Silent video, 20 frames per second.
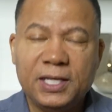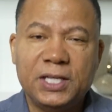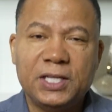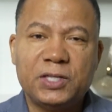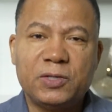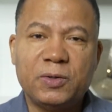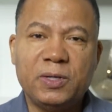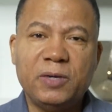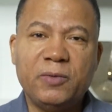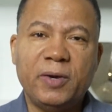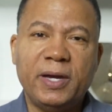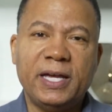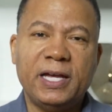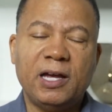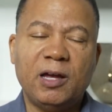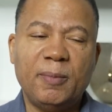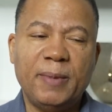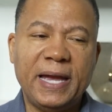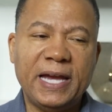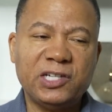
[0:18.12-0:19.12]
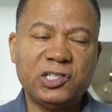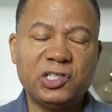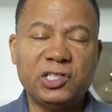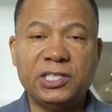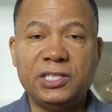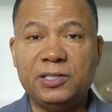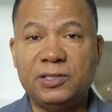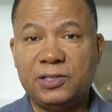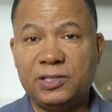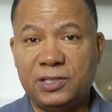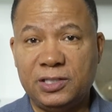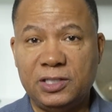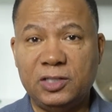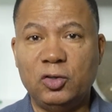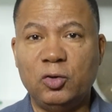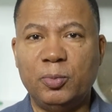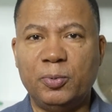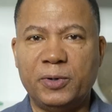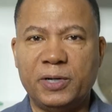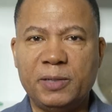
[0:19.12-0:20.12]
So anyway, I'm actually
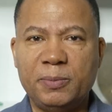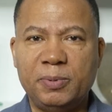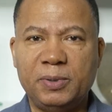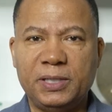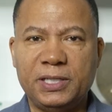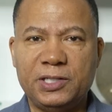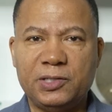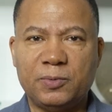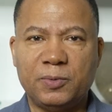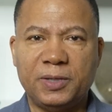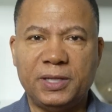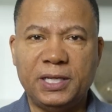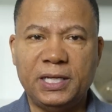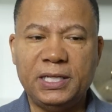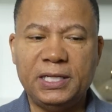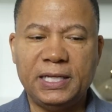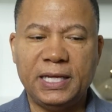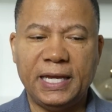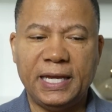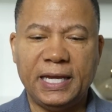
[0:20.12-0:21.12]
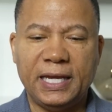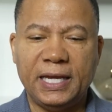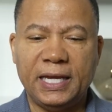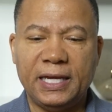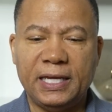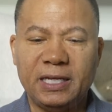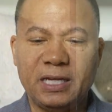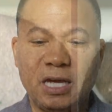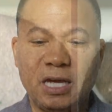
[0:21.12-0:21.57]
still pretty pleased with it. And